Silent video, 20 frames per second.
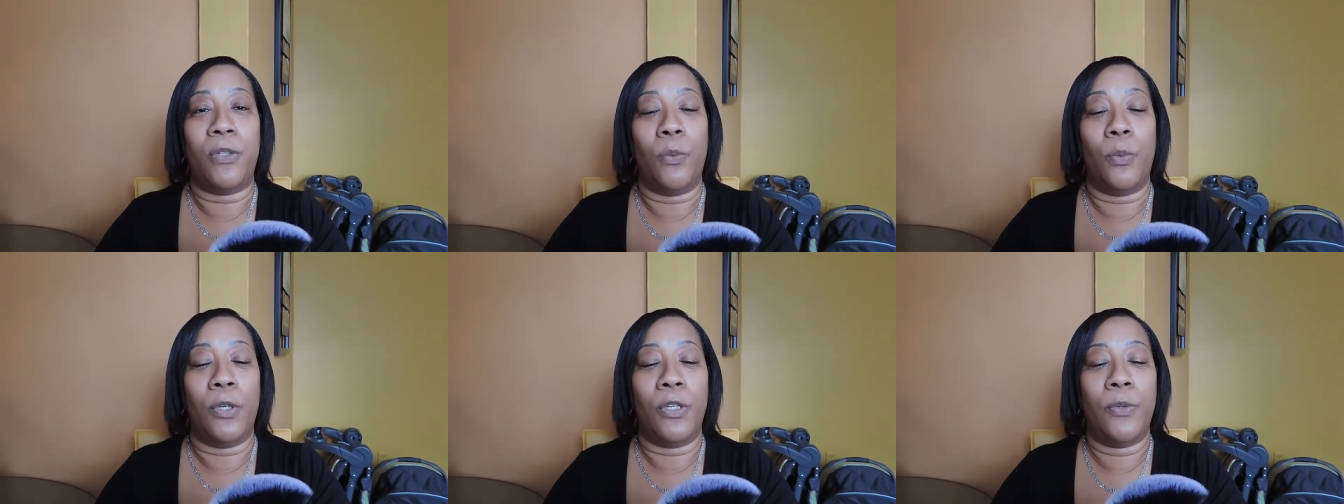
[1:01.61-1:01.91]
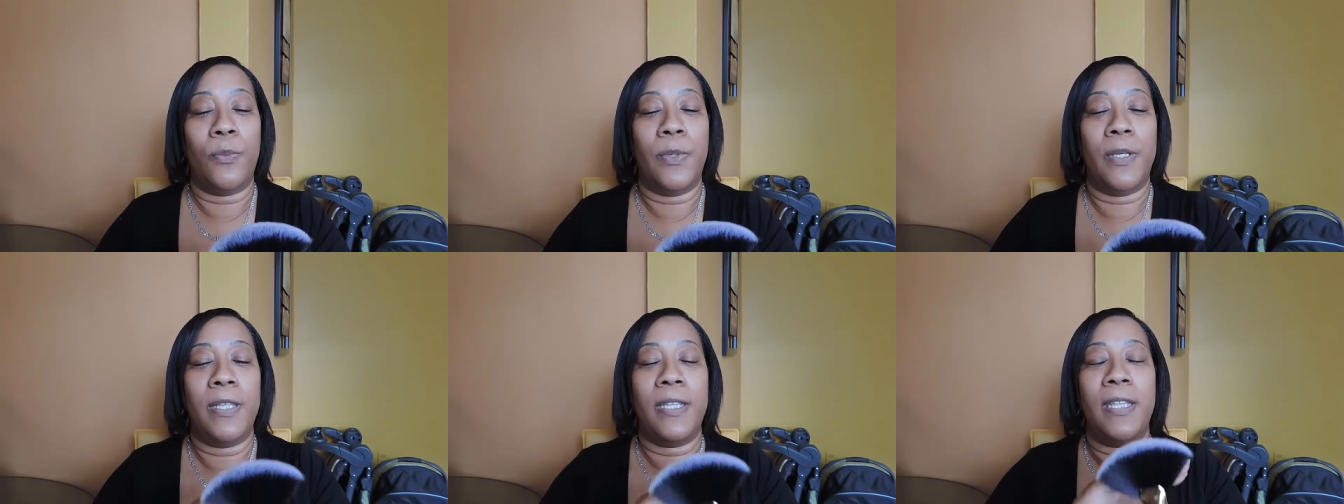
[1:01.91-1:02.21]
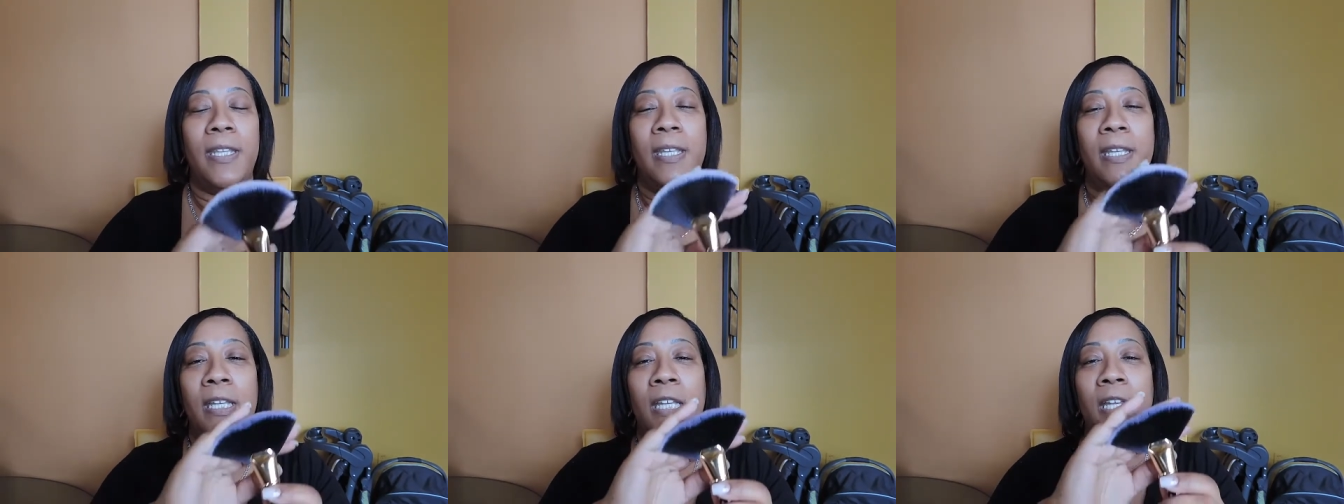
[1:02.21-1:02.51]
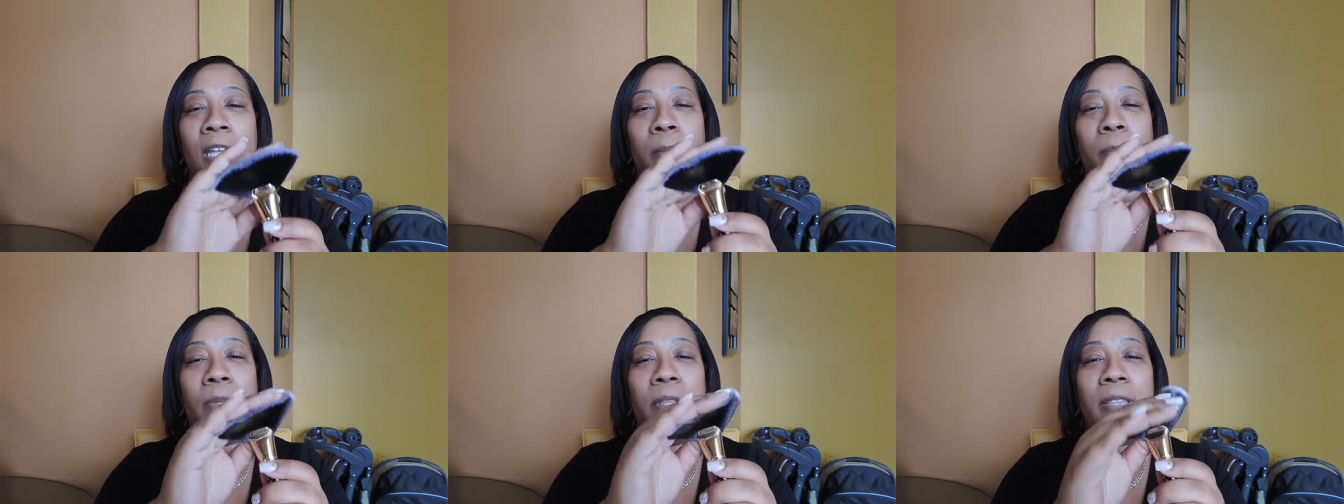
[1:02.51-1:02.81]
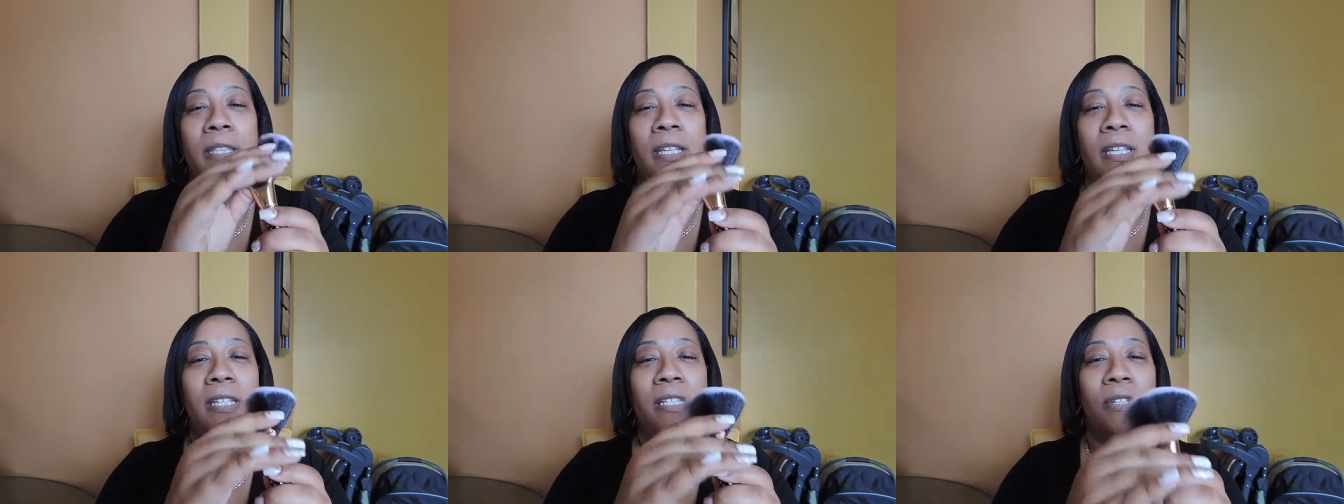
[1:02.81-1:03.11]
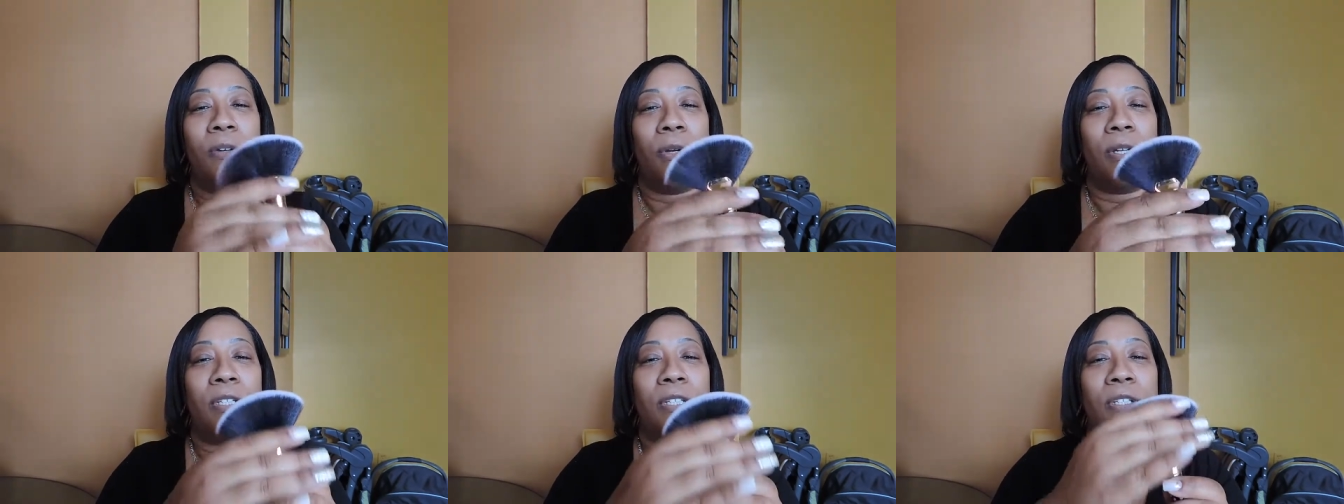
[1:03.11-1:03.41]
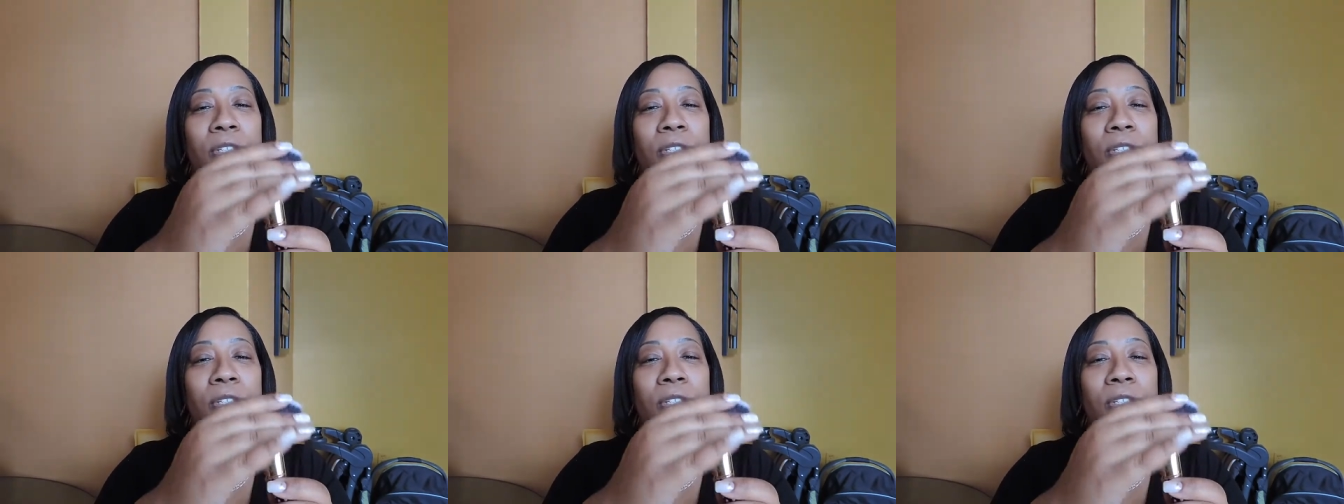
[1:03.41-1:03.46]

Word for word: to work with, but these are